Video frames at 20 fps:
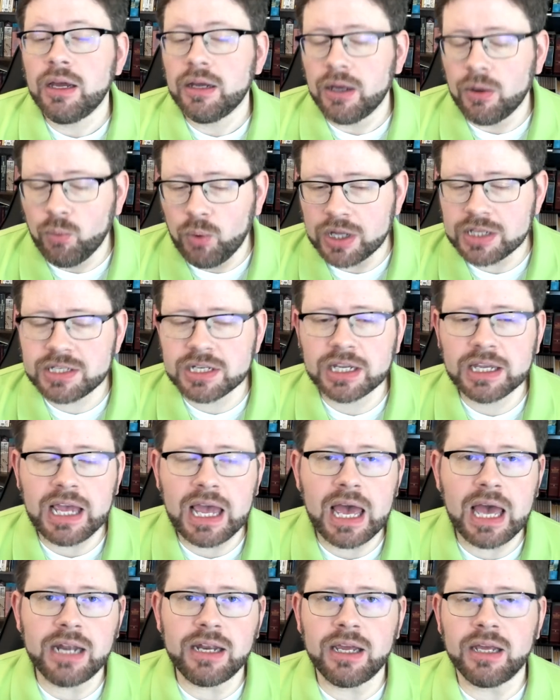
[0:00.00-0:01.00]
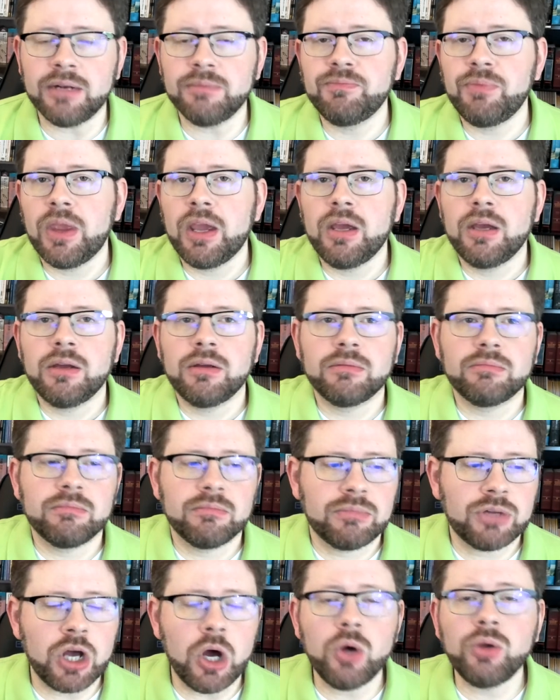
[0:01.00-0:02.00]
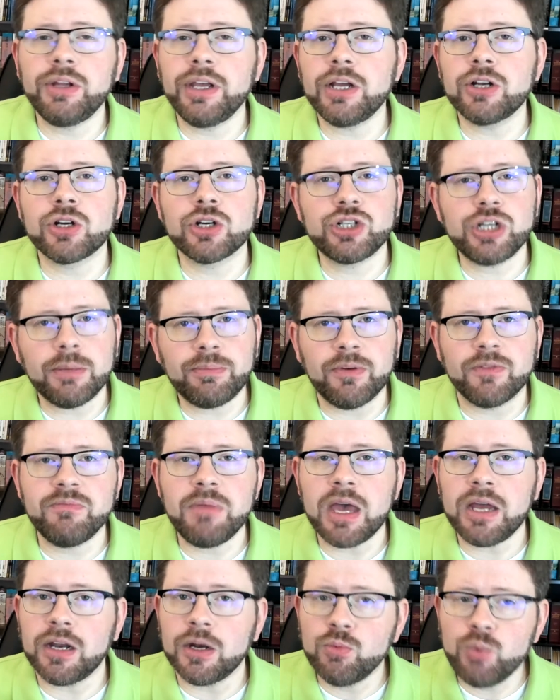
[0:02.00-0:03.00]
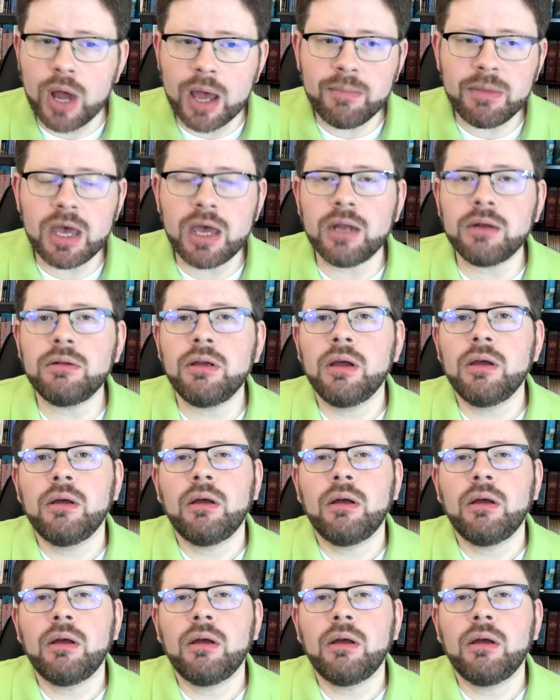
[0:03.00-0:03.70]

once again, in co leadership of men and women,